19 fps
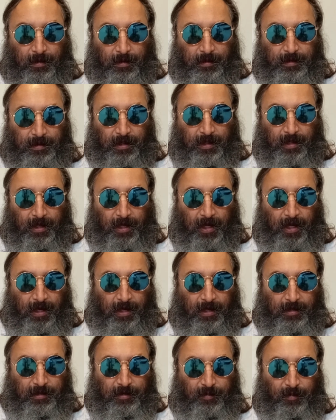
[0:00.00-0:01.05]
it's uh,
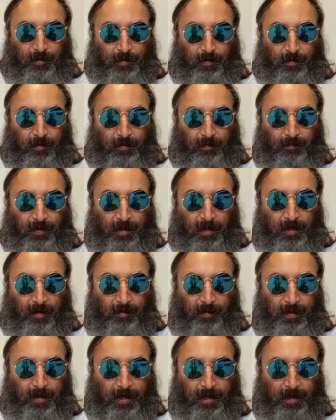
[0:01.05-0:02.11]
only a small
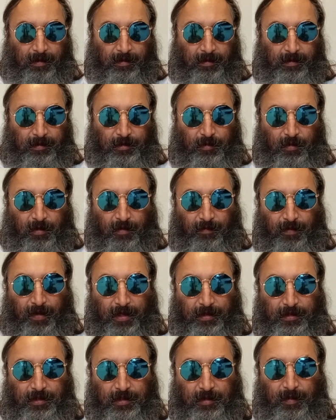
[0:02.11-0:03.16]
volume can, twelve
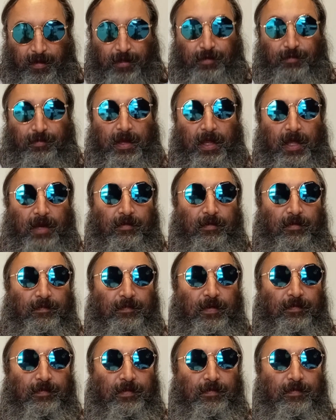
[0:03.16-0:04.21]
ounces, about three hundred
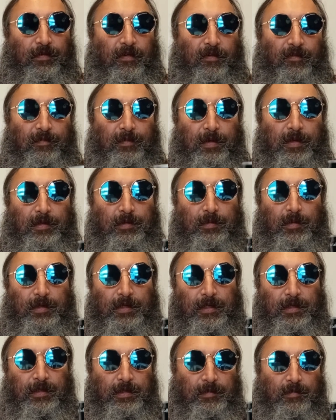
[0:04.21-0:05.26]
fifty-five mils,
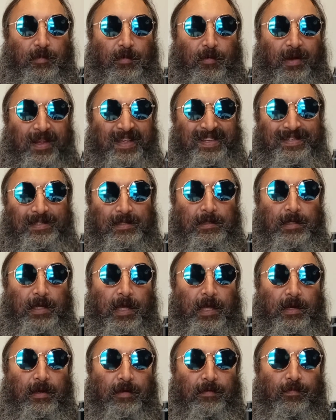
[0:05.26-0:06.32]
which is more or less
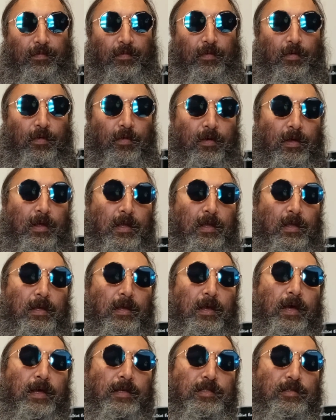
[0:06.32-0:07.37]
standard for
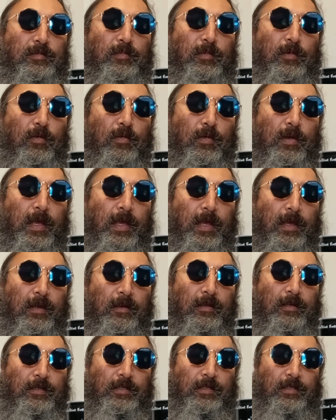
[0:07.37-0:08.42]
a small
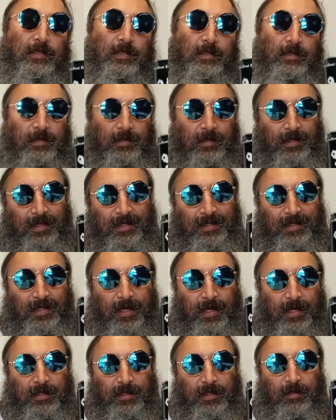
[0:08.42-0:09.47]
can. It just
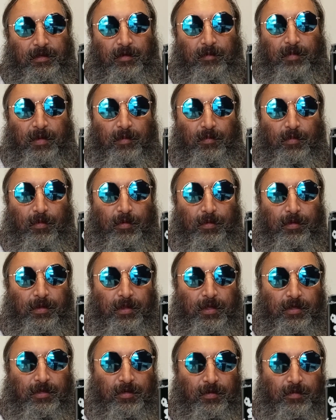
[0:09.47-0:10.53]
contains a little bit more
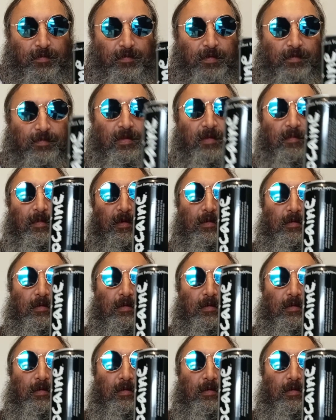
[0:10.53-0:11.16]
than the two hundred fifty